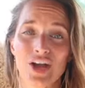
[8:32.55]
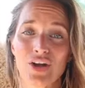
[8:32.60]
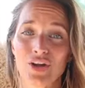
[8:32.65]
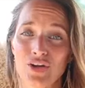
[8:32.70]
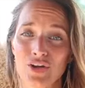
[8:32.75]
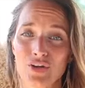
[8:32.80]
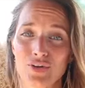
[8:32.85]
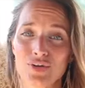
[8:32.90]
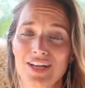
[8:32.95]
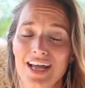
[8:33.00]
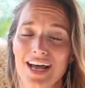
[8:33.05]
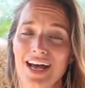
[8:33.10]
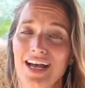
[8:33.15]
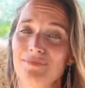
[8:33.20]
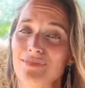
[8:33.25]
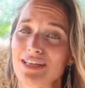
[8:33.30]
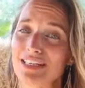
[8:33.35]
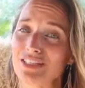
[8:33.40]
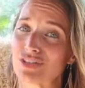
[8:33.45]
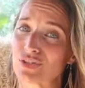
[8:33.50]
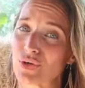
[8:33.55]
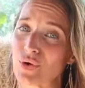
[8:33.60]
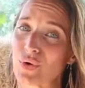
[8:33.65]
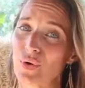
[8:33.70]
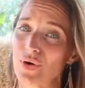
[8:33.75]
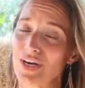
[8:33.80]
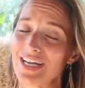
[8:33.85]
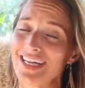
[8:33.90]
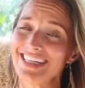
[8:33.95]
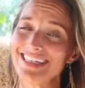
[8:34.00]
Kunda means
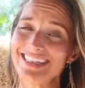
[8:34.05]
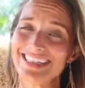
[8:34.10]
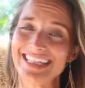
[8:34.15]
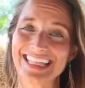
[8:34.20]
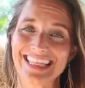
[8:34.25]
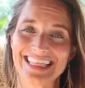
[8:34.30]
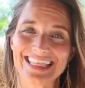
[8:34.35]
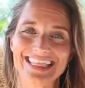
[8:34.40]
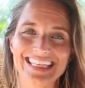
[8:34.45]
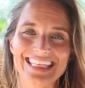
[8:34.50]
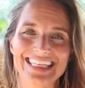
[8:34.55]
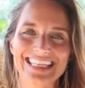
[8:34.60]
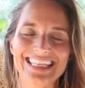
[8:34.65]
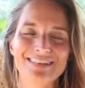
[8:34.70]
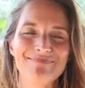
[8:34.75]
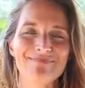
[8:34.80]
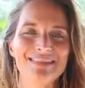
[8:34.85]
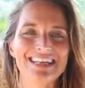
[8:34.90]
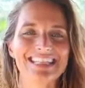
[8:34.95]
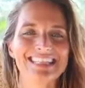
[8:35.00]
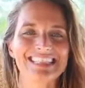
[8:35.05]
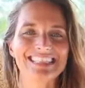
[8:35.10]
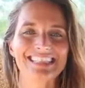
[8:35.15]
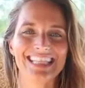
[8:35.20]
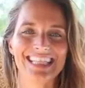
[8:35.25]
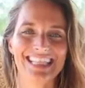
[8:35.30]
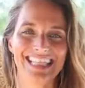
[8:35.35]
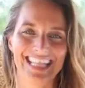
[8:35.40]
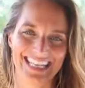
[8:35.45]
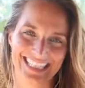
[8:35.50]
coil, Lini means
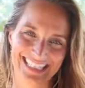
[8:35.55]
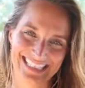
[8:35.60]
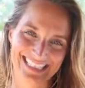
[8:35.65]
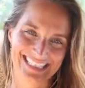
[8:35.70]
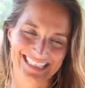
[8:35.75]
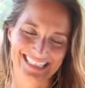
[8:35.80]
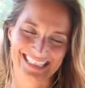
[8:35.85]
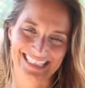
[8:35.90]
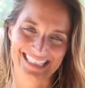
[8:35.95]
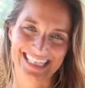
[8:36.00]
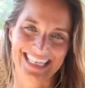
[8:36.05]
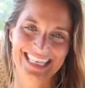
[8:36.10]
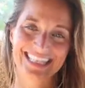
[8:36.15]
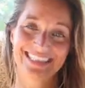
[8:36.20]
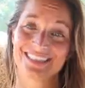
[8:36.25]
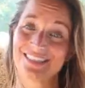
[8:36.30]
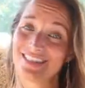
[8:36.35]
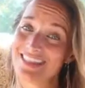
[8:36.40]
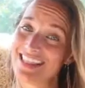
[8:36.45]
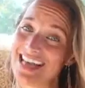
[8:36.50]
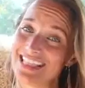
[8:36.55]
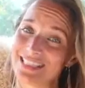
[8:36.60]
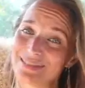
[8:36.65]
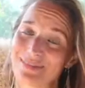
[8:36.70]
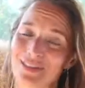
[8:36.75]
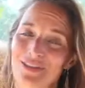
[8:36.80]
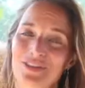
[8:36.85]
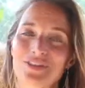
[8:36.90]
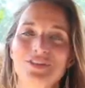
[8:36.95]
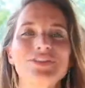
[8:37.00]
light. So that's
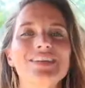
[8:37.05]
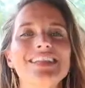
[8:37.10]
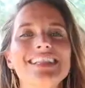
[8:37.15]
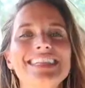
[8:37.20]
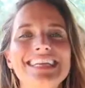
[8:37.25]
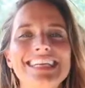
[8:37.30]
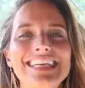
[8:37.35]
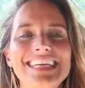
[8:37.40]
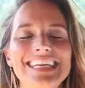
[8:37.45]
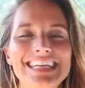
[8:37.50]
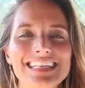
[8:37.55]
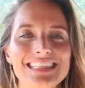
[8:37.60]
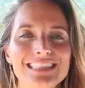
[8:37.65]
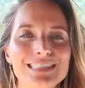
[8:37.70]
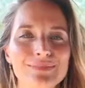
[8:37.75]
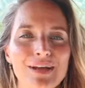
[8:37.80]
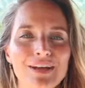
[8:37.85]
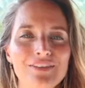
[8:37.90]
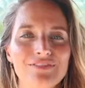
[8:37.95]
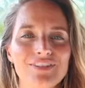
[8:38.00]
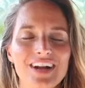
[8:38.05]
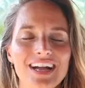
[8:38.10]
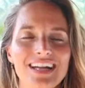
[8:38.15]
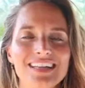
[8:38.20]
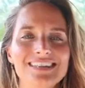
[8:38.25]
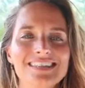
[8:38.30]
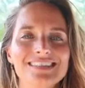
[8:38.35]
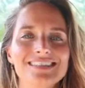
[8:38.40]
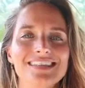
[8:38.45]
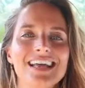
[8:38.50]
what the Kundalini is, my
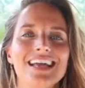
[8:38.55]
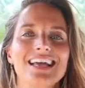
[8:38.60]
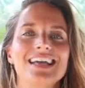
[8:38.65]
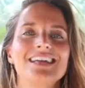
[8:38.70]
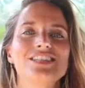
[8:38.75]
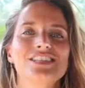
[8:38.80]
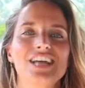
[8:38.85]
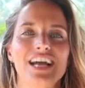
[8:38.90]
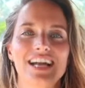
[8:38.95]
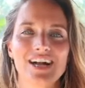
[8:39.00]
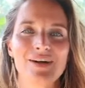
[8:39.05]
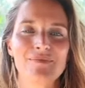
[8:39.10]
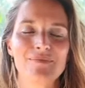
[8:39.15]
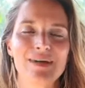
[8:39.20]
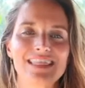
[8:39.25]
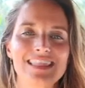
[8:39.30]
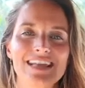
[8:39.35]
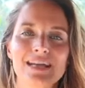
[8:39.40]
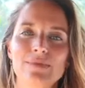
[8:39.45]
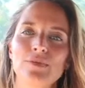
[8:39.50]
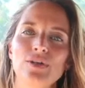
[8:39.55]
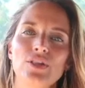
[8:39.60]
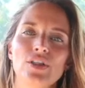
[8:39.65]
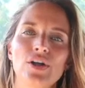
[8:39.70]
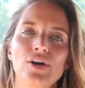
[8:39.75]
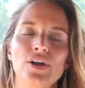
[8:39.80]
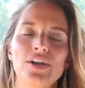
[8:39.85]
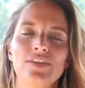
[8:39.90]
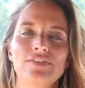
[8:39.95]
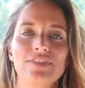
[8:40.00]
friends. Check out my link
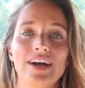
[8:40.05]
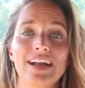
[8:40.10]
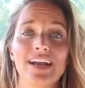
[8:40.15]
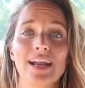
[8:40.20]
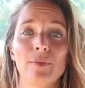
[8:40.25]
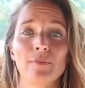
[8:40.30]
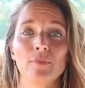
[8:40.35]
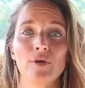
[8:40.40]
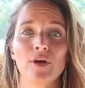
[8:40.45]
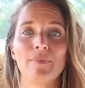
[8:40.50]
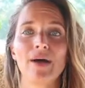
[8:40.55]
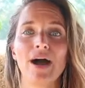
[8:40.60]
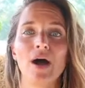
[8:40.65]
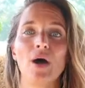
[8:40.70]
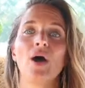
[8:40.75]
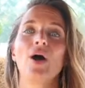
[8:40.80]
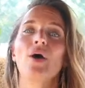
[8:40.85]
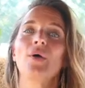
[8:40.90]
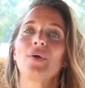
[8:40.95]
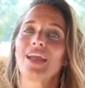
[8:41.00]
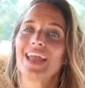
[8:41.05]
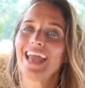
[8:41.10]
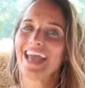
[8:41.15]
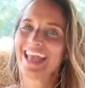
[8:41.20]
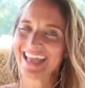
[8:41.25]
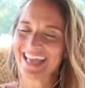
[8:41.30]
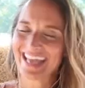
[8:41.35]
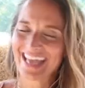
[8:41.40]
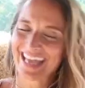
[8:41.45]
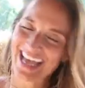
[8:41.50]
below to find out more about,
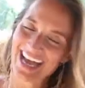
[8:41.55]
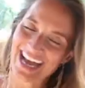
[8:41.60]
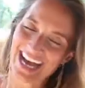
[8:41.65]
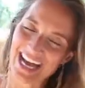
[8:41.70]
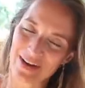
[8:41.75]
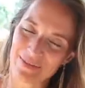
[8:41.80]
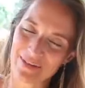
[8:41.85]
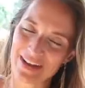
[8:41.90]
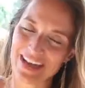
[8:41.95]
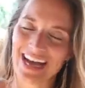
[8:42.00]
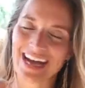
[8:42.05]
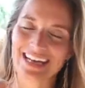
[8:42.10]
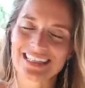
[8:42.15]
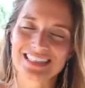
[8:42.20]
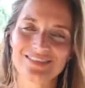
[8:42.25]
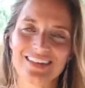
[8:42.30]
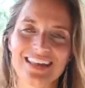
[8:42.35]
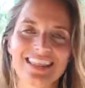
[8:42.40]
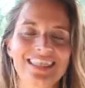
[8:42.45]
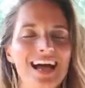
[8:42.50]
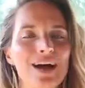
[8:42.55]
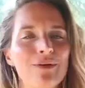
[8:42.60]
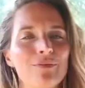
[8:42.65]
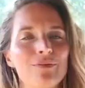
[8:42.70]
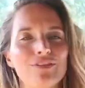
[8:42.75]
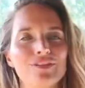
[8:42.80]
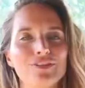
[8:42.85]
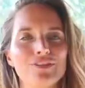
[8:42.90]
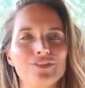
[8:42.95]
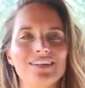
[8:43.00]
okay, how do we activate that
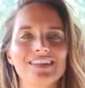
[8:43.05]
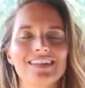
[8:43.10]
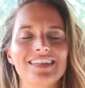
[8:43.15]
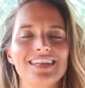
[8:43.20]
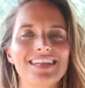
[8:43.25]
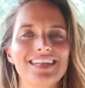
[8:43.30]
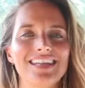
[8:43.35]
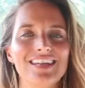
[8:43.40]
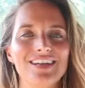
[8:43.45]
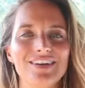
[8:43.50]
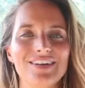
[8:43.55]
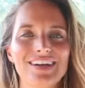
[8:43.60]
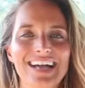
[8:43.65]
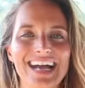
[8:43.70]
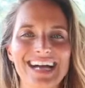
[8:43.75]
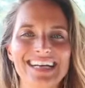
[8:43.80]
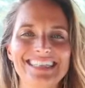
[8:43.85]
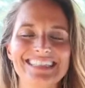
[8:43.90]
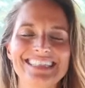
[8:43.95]
with Kundalini Yoga?